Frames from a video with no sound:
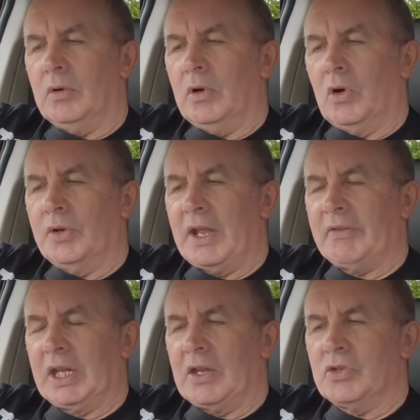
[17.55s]
Or
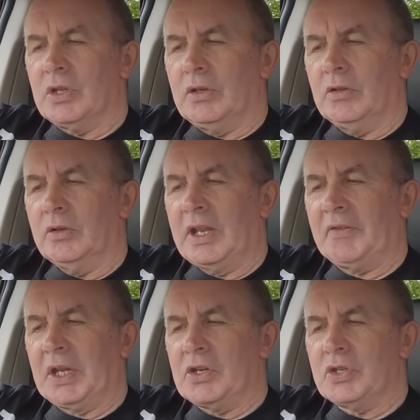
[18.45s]
navigation.
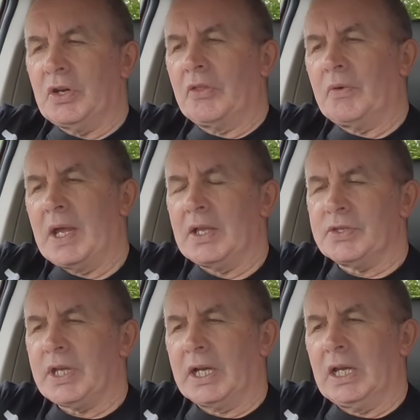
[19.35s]
Navigation on the right hand
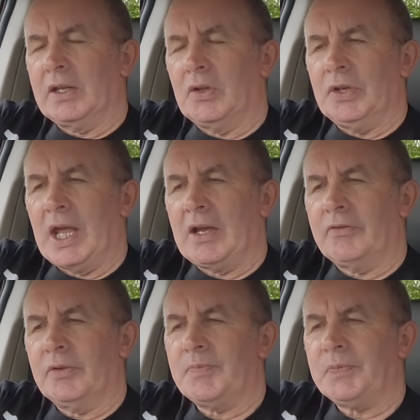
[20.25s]
side, click on
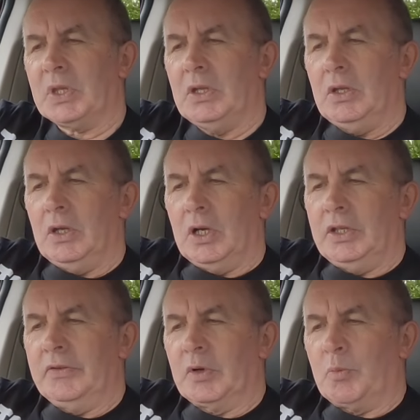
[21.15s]
nav,
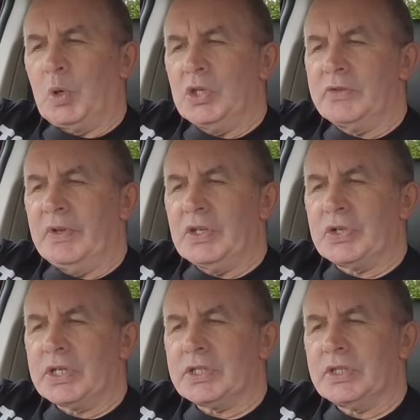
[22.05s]
and you've got points of
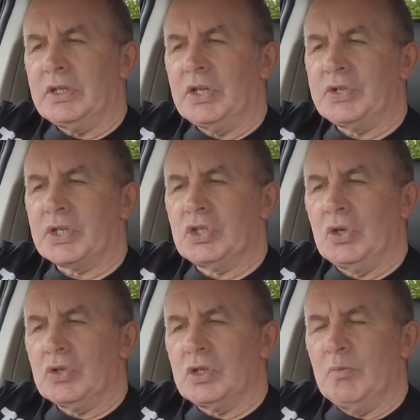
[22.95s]
interest, address
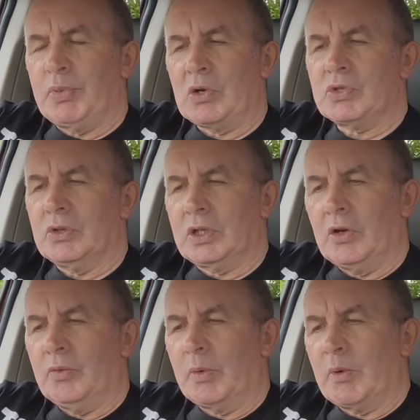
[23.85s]
junction, postal
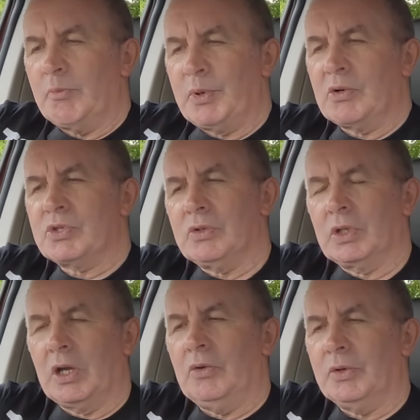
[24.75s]
code. We want postal
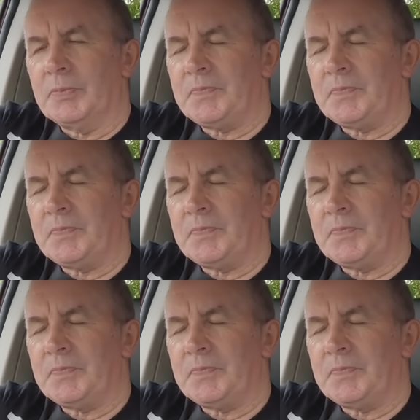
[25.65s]
code.